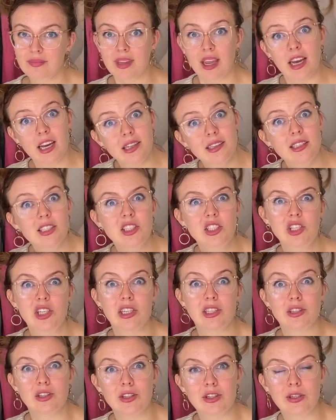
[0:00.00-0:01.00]

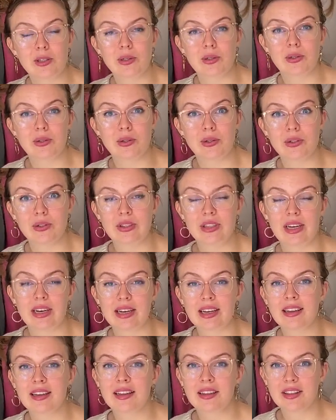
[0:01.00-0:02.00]
addition to
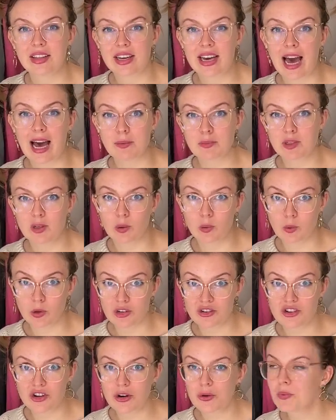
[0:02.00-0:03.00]
the capsule
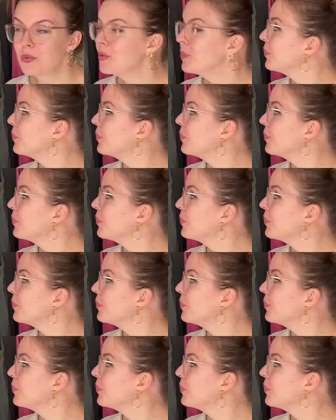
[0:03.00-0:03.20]
wardrobe.